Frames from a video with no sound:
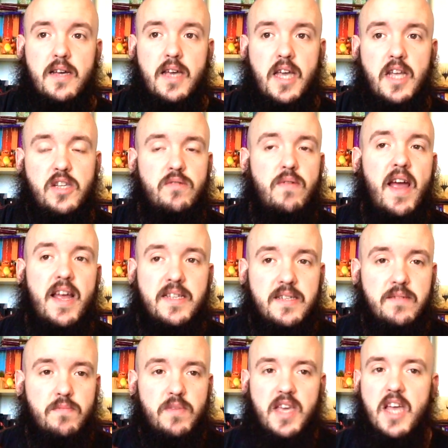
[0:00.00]
interact
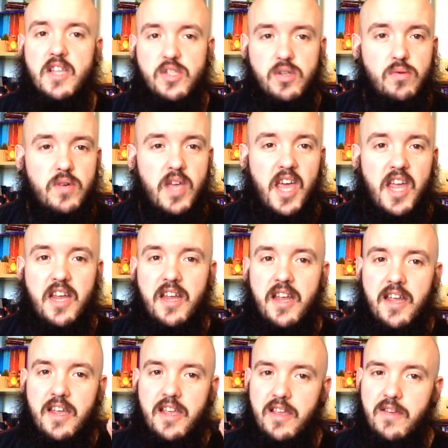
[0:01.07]
and we get talking,
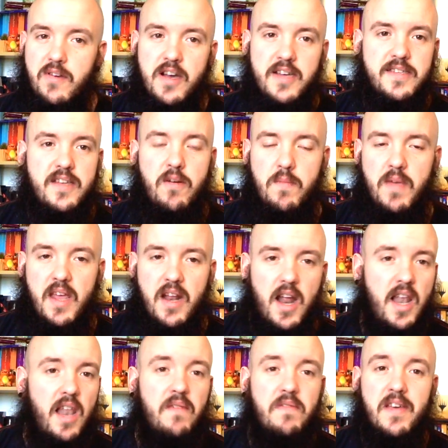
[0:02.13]
you guys help me and I
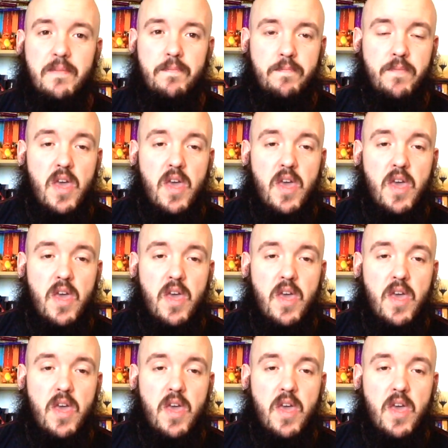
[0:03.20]
love it.